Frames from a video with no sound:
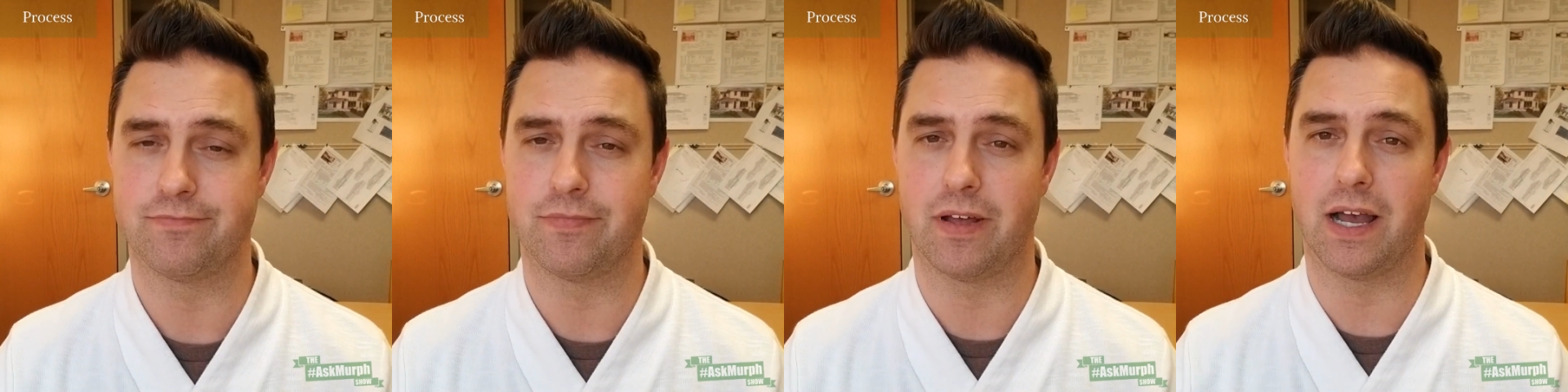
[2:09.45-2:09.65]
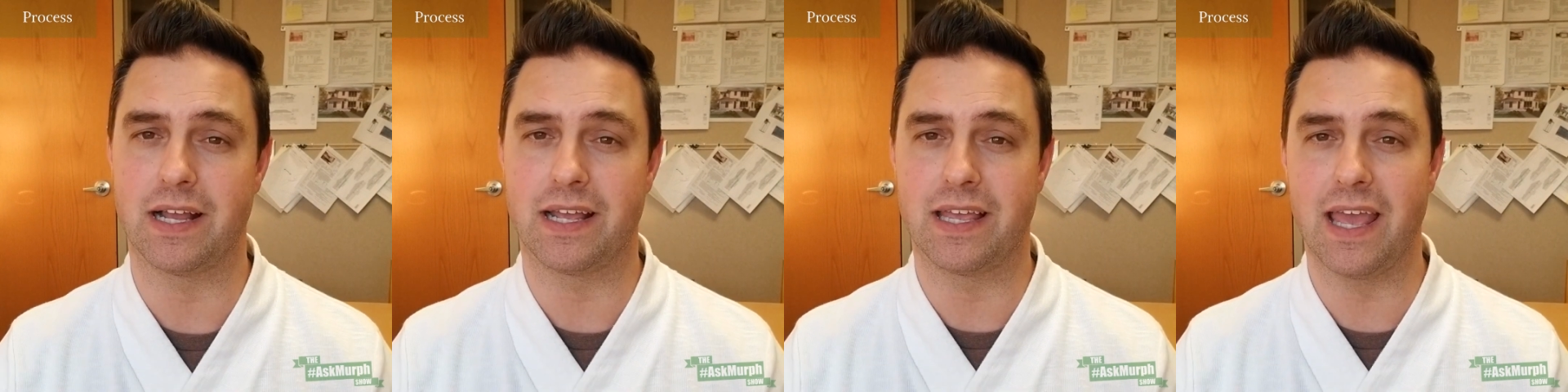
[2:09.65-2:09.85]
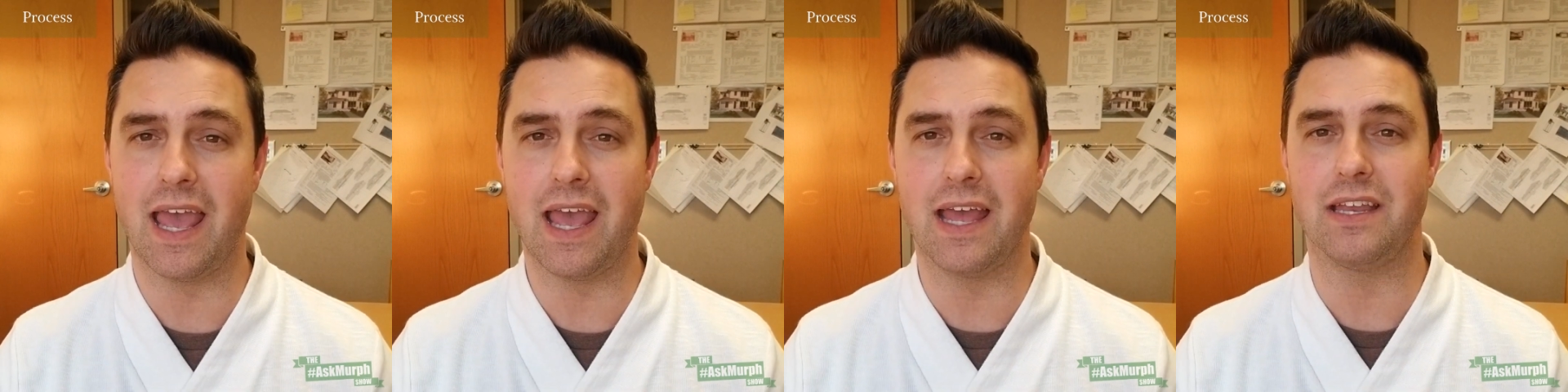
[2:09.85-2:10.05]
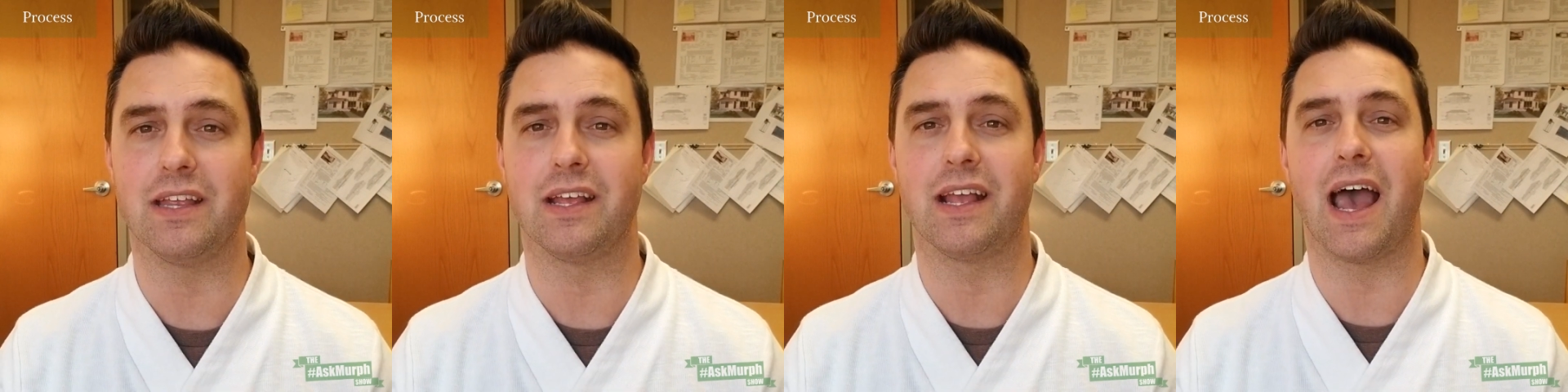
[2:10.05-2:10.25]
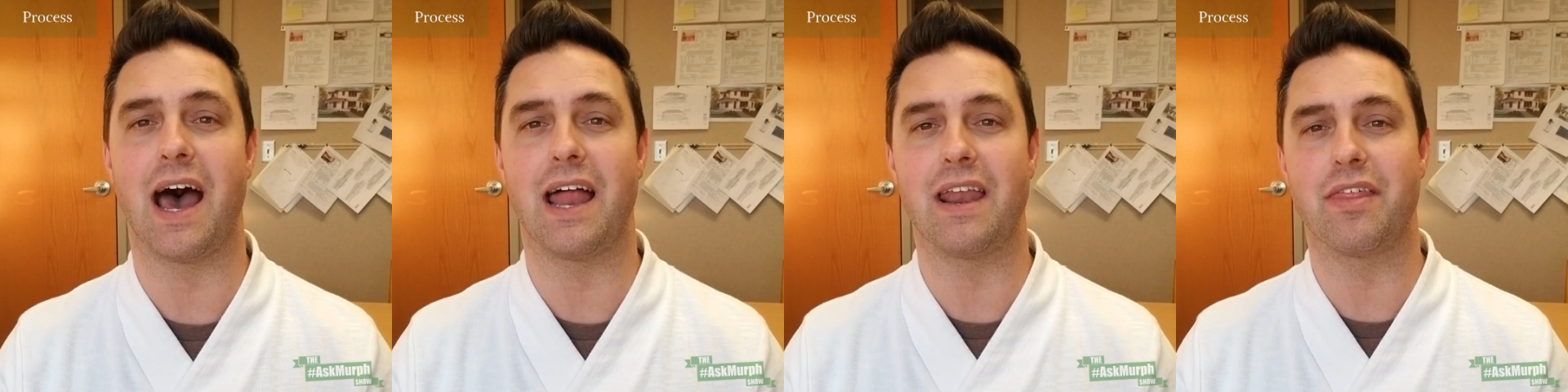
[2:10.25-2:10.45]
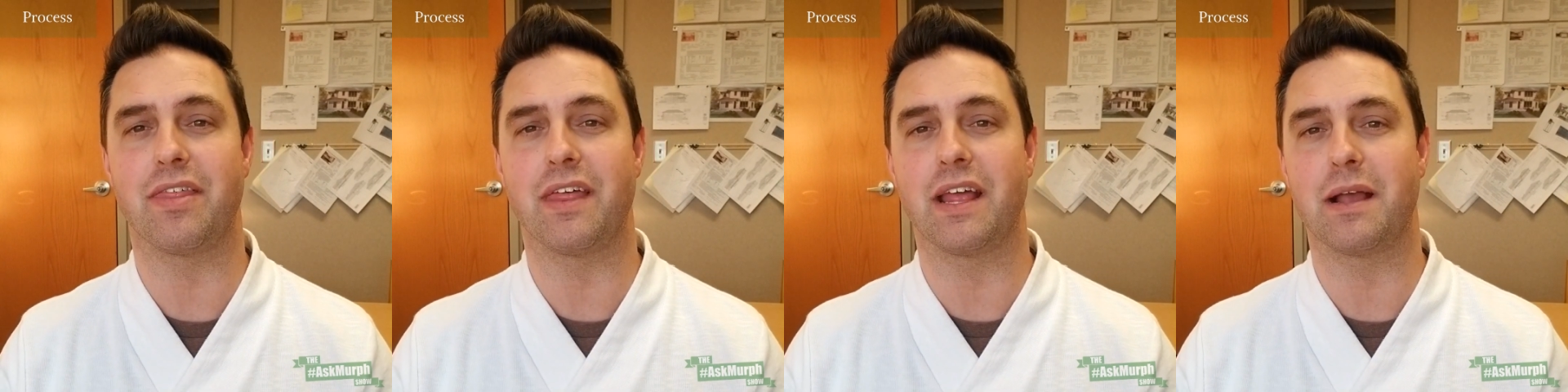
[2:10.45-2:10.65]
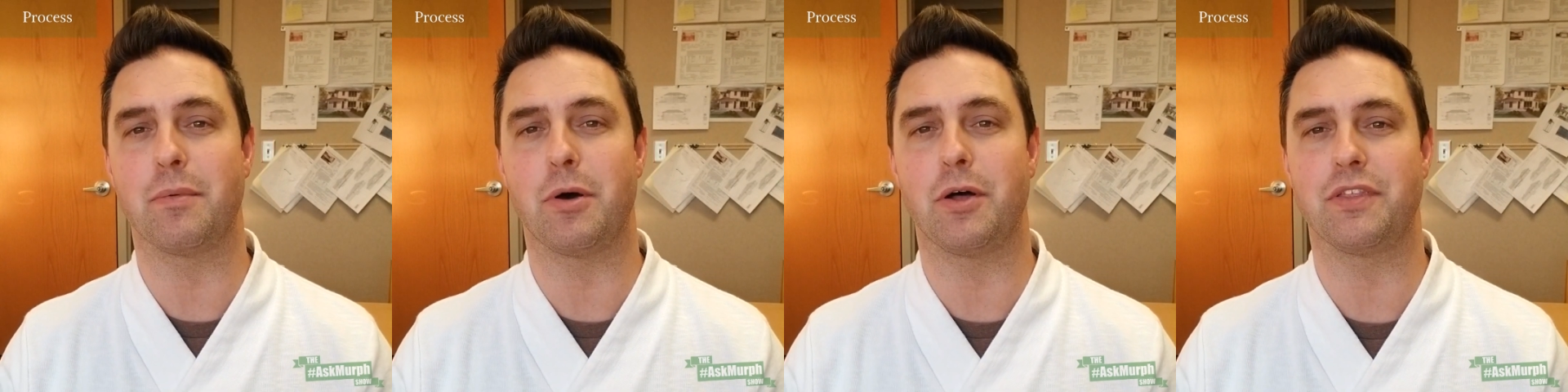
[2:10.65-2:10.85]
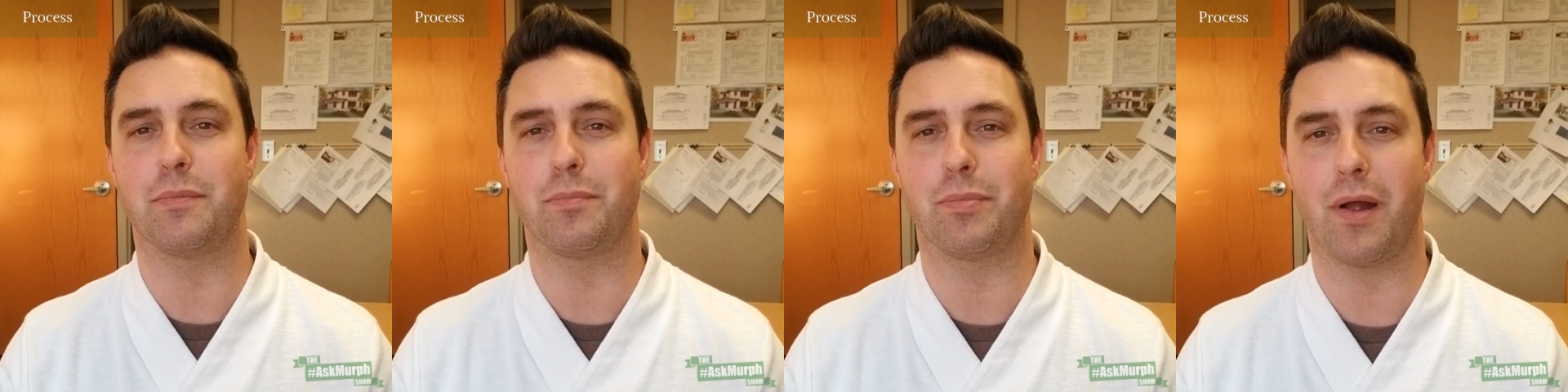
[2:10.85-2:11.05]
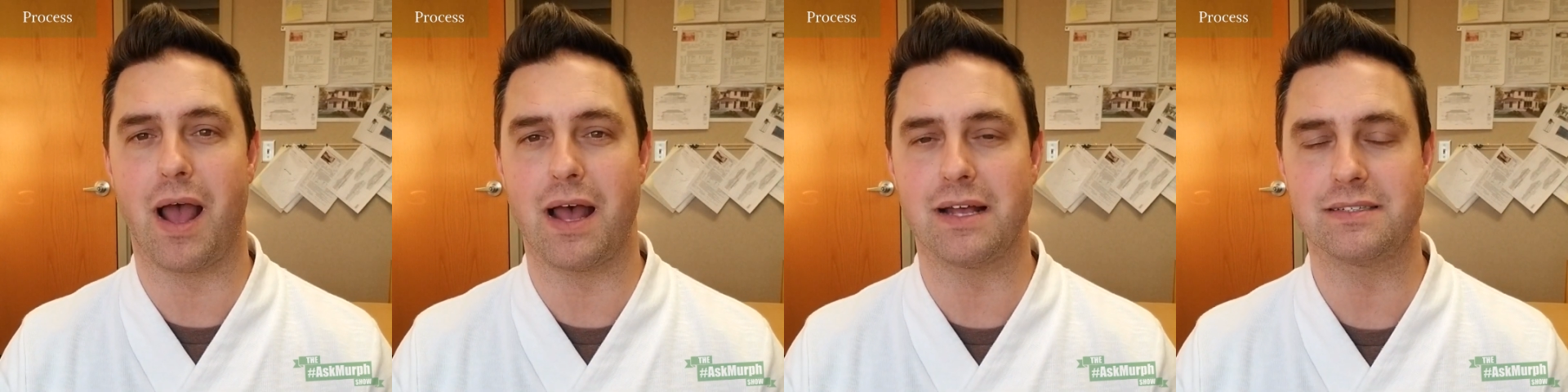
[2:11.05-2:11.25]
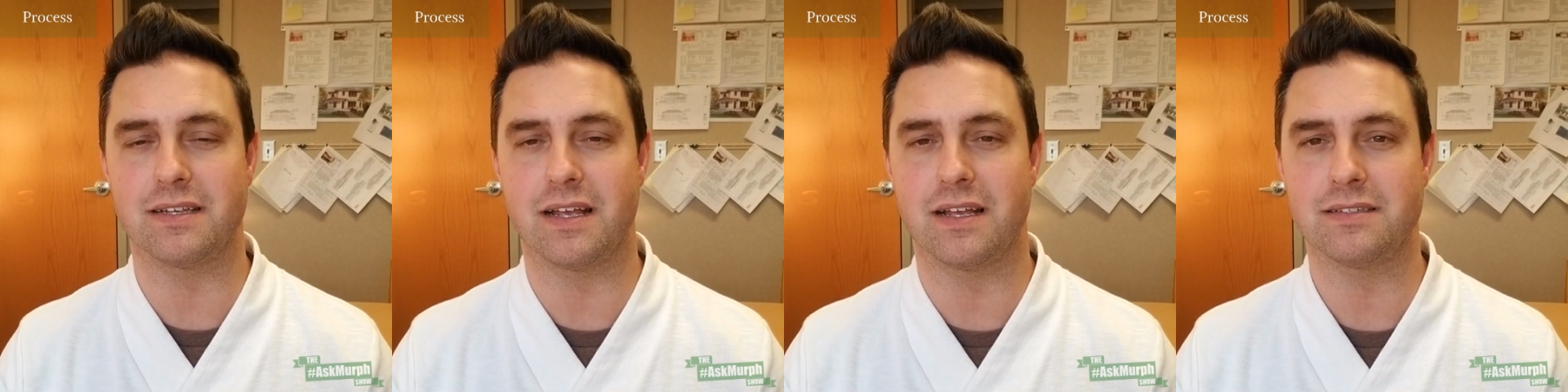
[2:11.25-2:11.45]
Again, you got to think about the
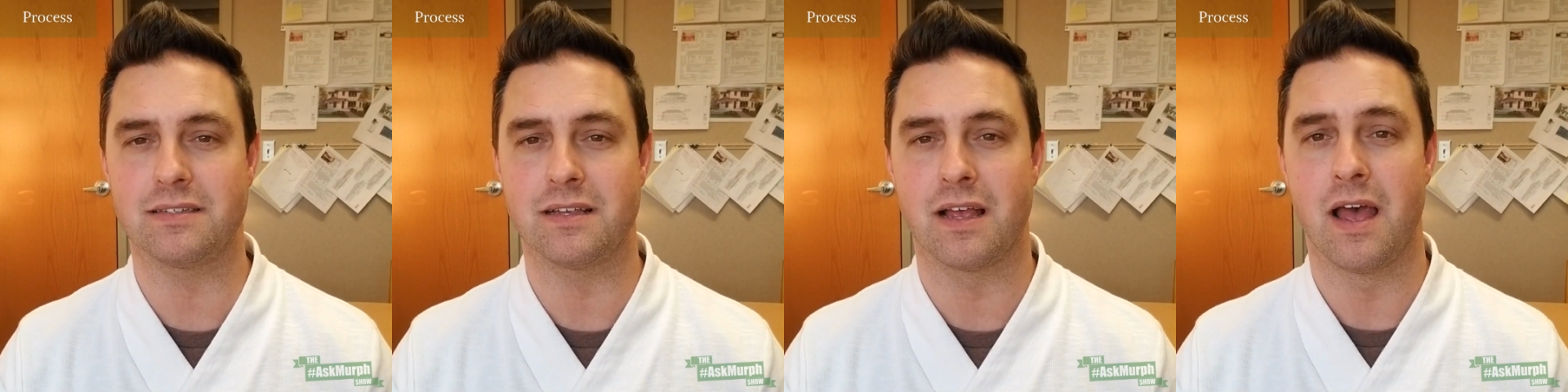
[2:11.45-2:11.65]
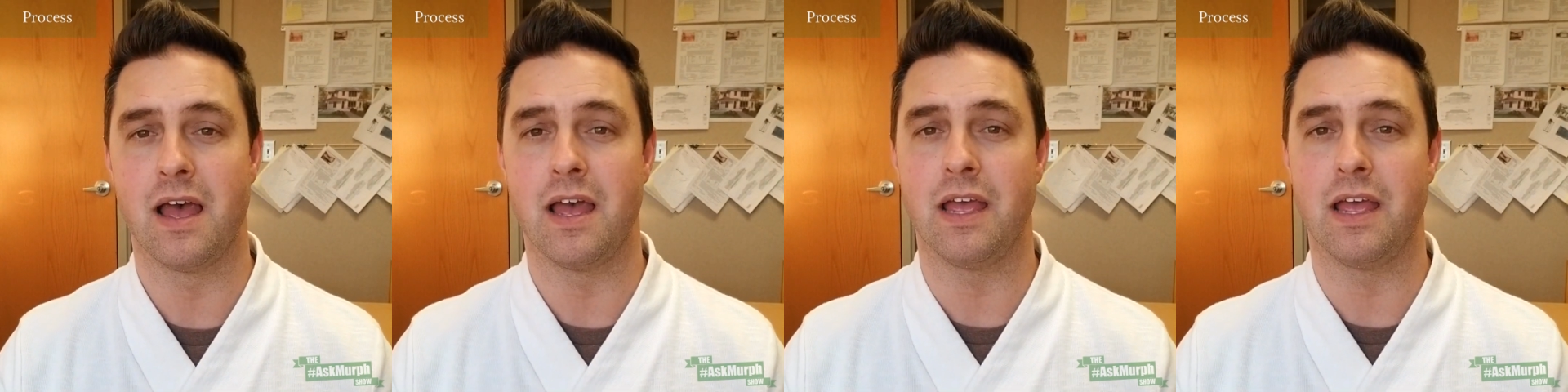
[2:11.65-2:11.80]
process,